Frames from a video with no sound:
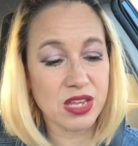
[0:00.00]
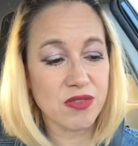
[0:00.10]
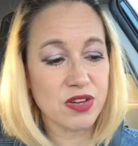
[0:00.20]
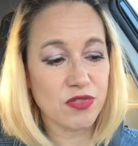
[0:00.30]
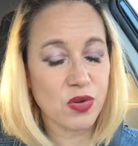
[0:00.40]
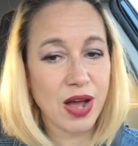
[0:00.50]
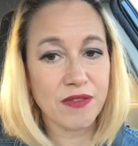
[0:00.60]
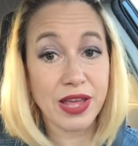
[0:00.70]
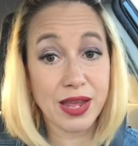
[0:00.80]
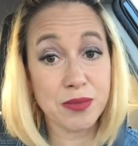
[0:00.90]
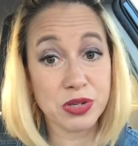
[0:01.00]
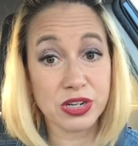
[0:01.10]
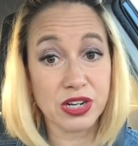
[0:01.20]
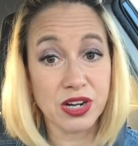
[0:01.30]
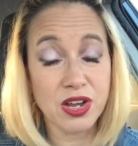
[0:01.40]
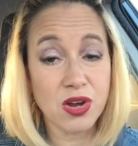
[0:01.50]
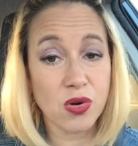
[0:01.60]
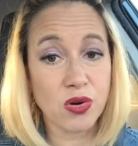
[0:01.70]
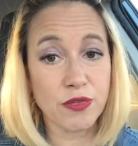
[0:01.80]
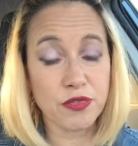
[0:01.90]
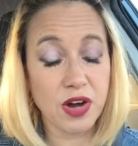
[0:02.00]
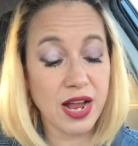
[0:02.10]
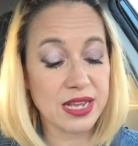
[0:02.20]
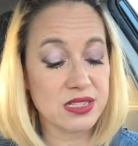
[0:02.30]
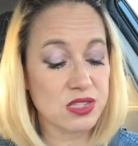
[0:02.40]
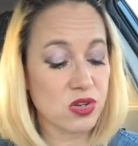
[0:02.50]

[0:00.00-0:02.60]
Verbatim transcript: Even if you have a hamburger or fries,